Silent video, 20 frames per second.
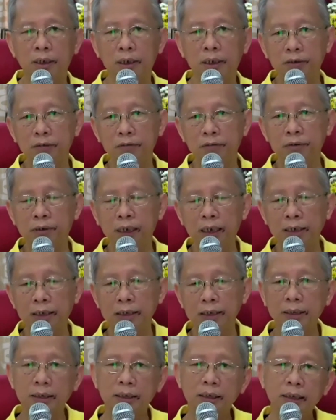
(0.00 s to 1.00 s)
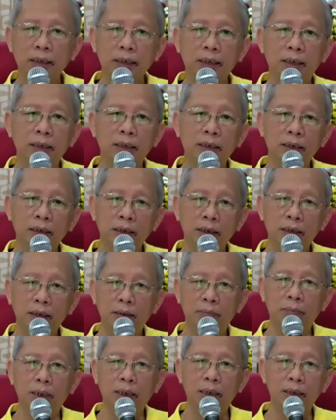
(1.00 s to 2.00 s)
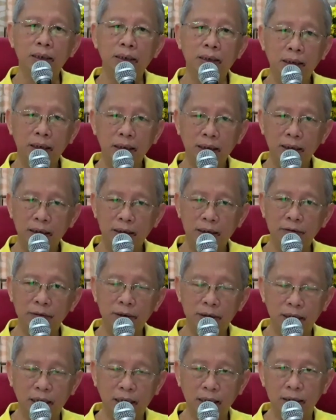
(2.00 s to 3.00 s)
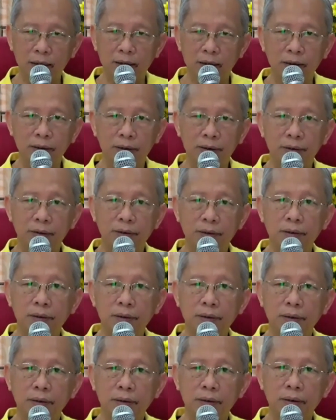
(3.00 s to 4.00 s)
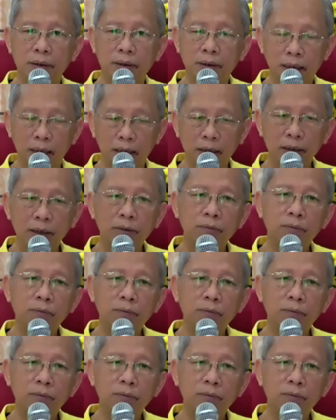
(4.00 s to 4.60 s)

if you can see it in the meditative silence, then